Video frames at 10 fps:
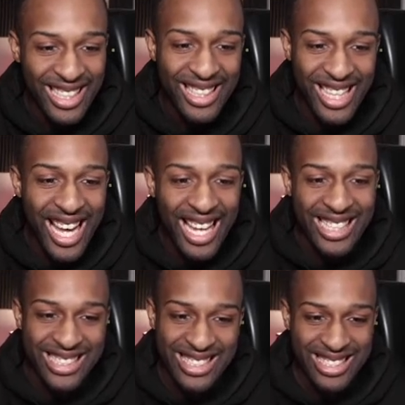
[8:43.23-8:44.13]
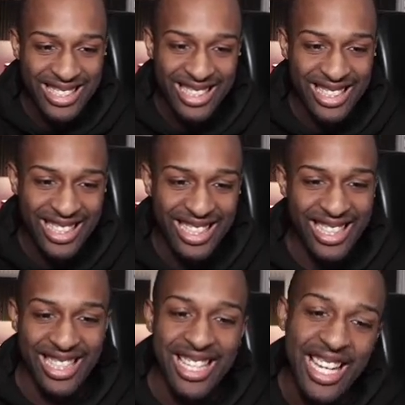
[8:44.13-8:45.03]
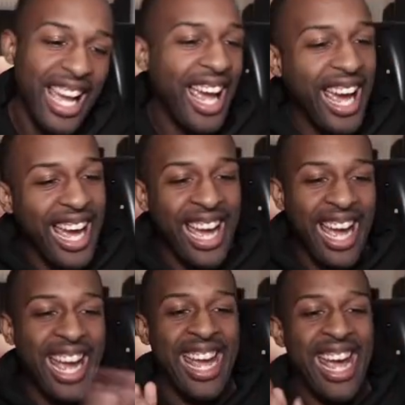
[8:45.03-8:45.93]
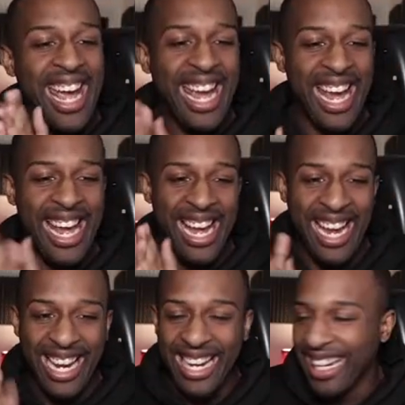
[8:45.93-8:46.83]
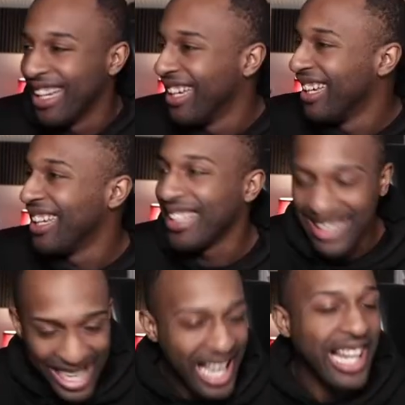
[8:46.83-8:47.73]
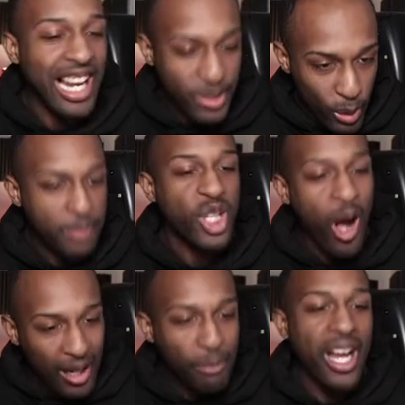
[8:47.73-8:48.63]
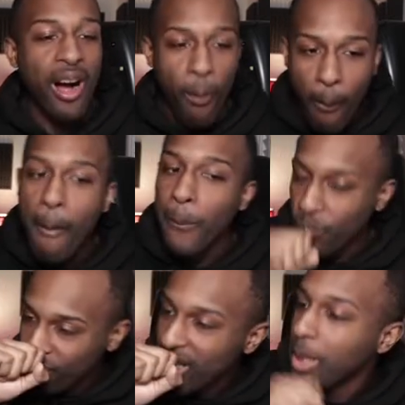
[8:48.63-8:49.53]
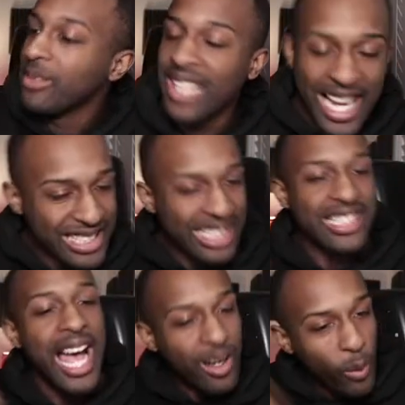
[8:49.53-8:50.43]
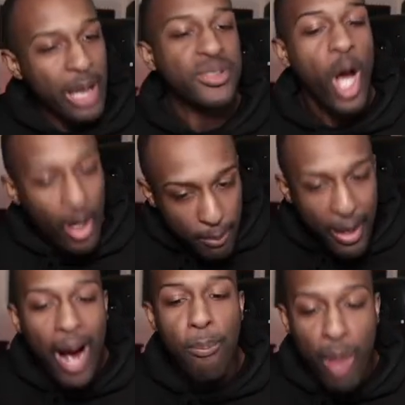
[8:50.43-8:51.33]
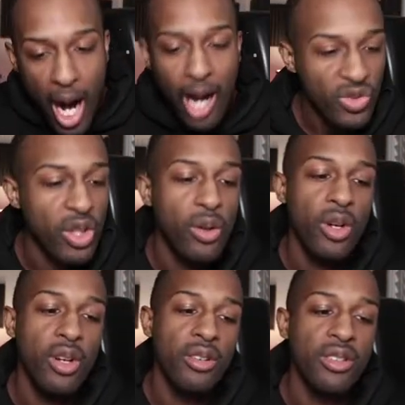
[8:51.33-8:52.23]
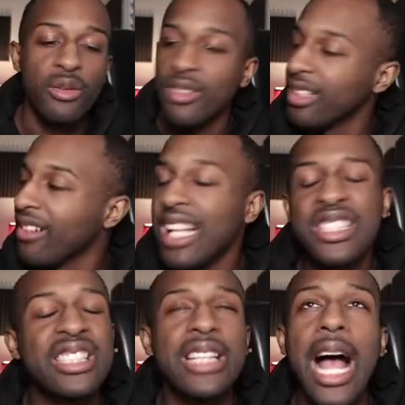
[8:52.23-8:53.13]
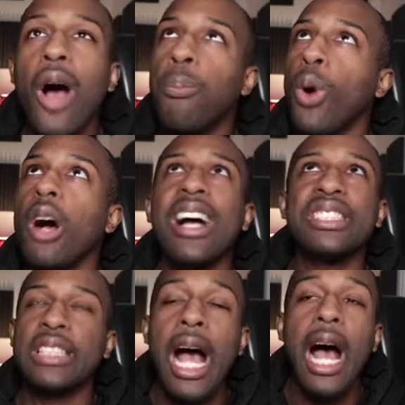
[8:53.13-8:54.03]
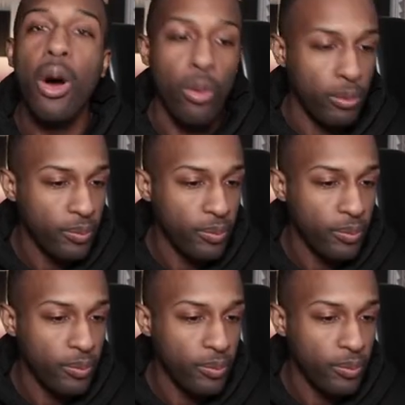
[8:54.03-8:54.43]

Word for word: Yes! Hey, hey, hey, hey, hey! Yeah, that's what I'm talking about! That's exactly what I'm talking about, bruh! Let's go, bro! Let's go!